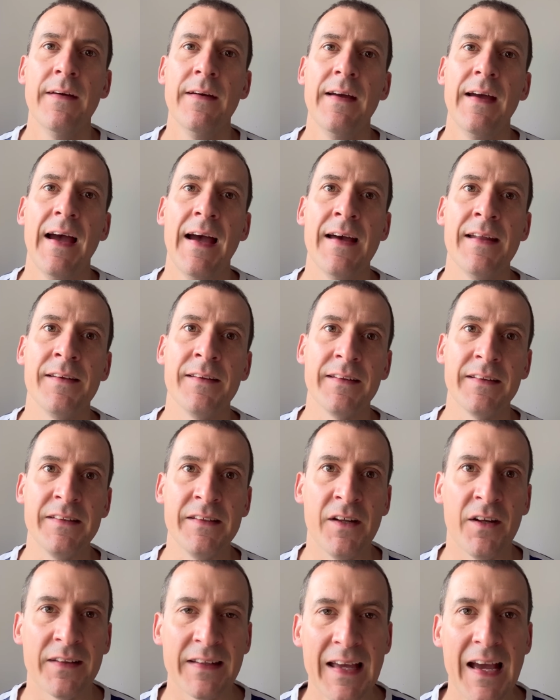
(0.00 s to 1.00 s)
And,
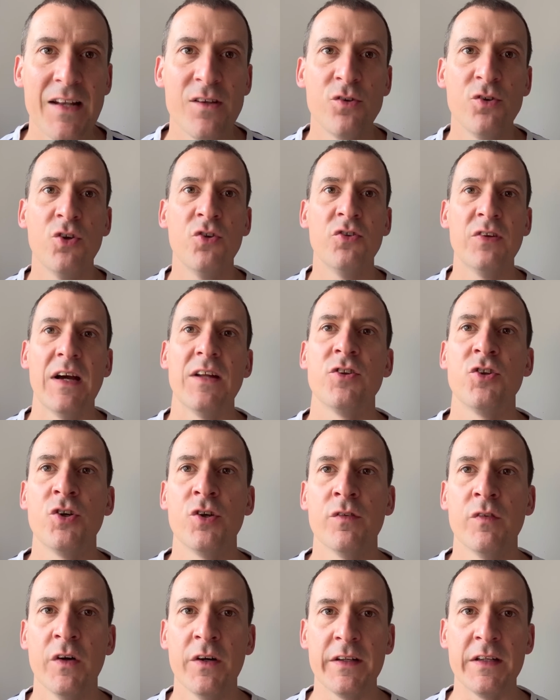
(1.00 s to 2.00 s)
you know, can you use that to
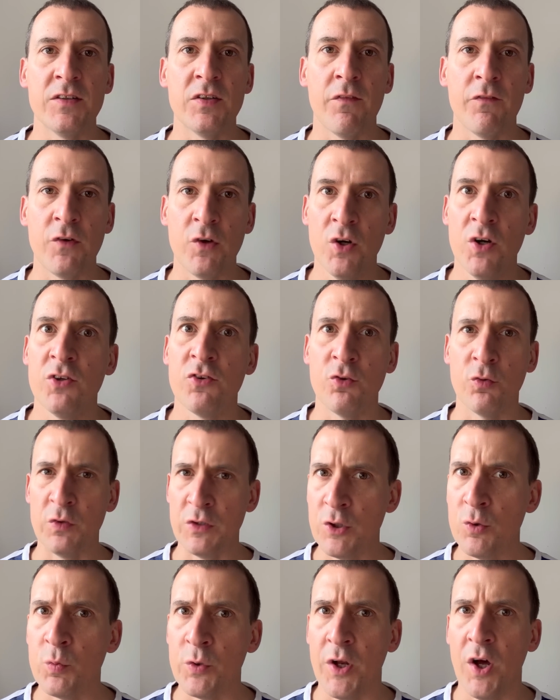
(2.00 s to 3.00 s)
your advantage if you're Arsenal?
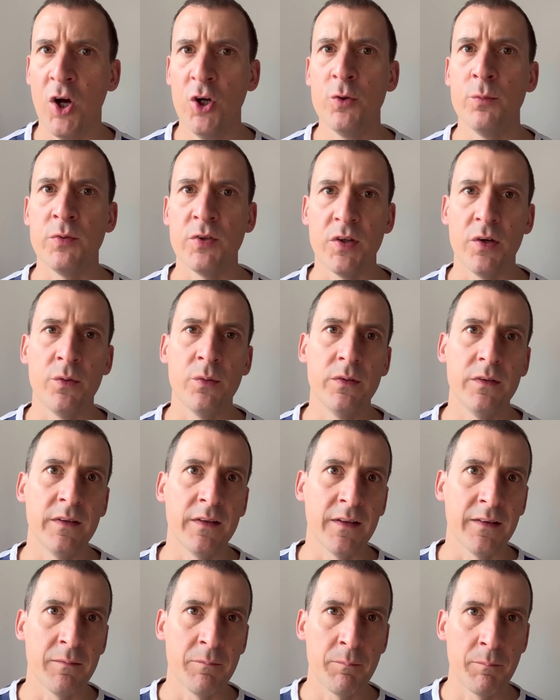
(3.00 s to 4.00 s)
You would hope so. You
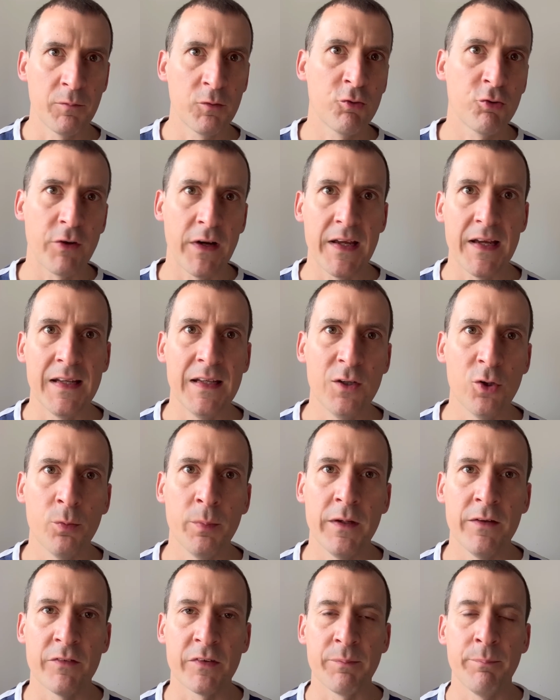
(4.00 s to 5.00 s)
know, create a little
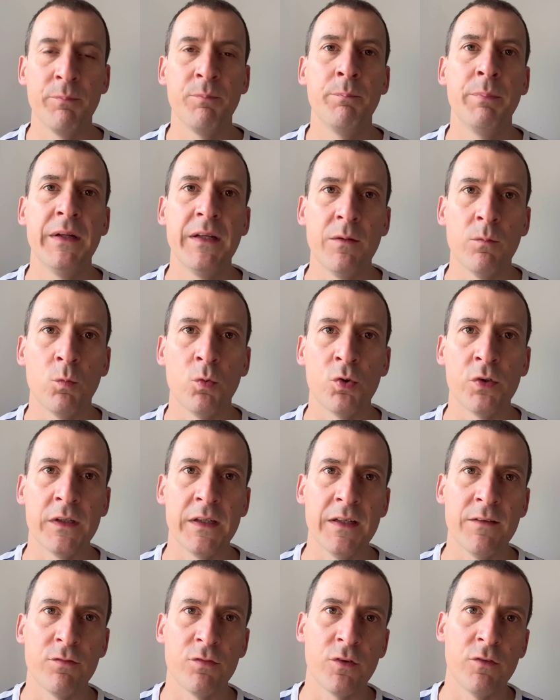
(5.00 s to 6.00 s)
bit of a bidding war
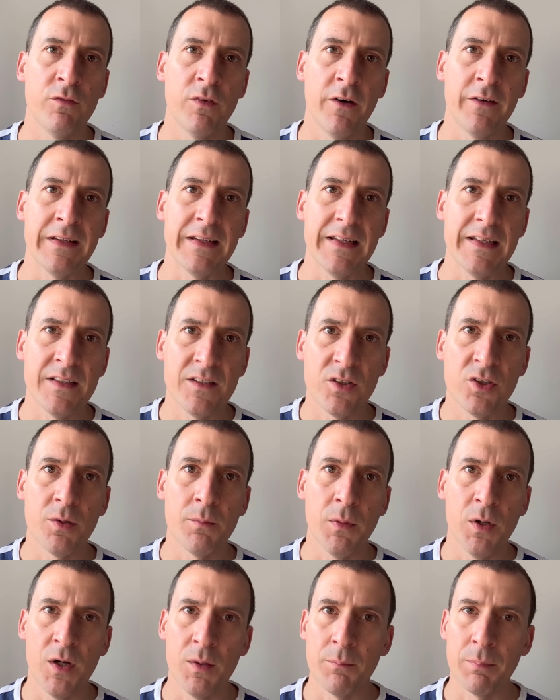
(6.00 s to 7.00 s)
here for a very
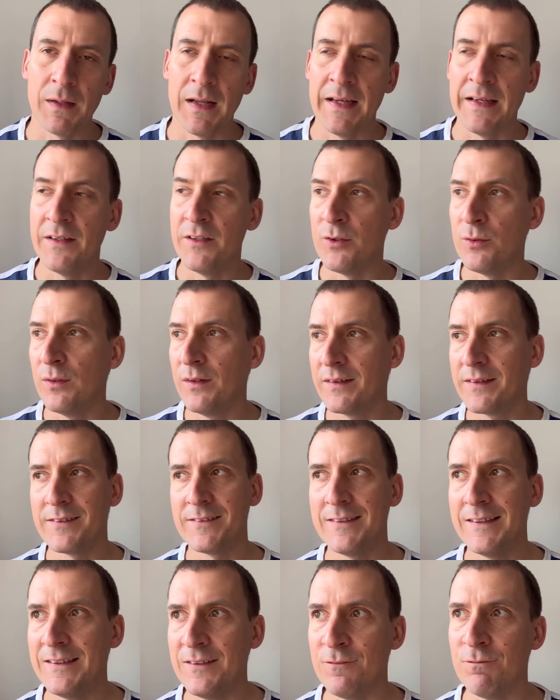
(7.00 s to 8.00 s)
in-demand player who, like I
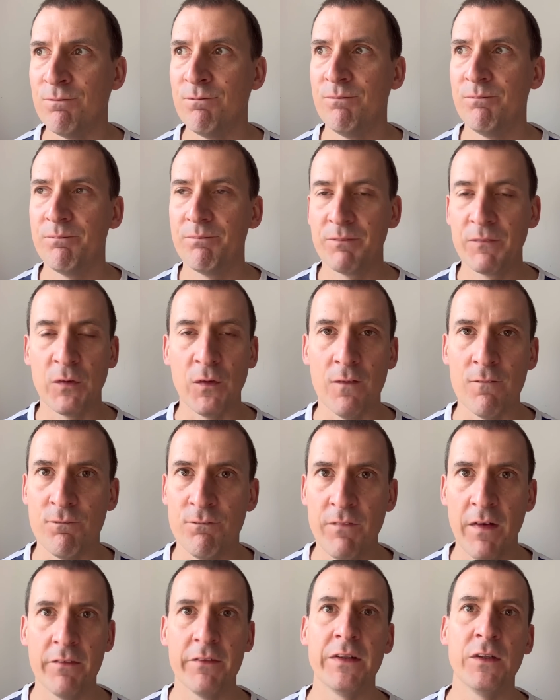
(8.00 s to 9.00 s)
said, has got a
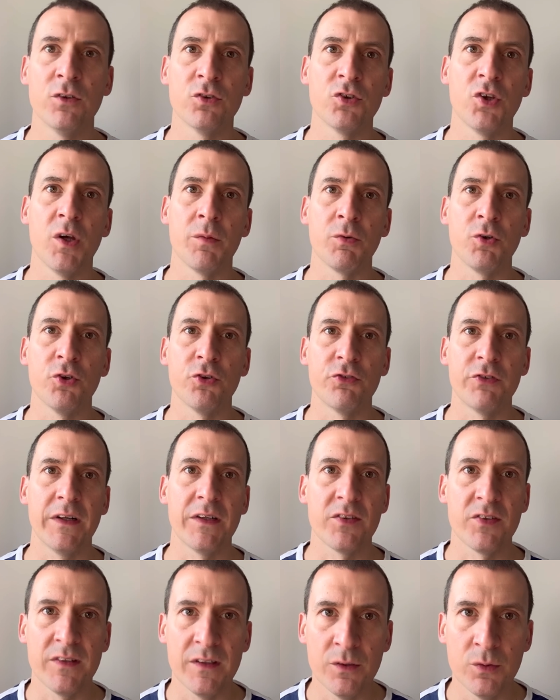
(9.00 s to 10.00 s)
very long-term
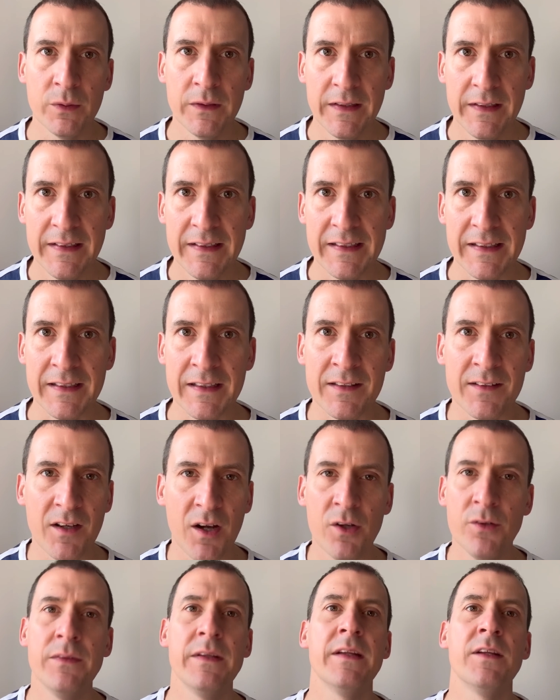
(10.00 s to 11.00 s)
contract still, is
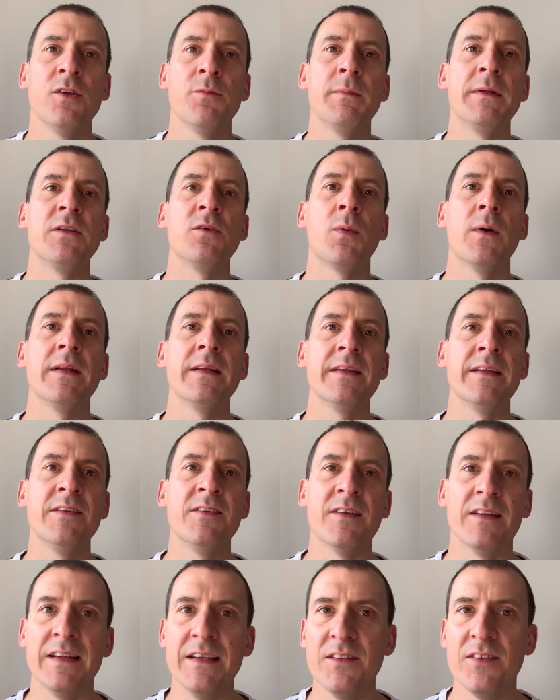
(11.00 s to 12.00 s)
only in his
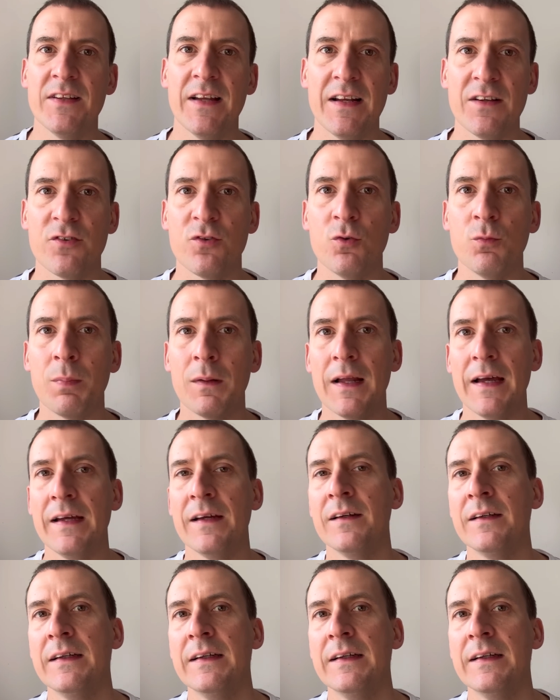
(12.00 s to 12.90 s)
mid-20s, an international player,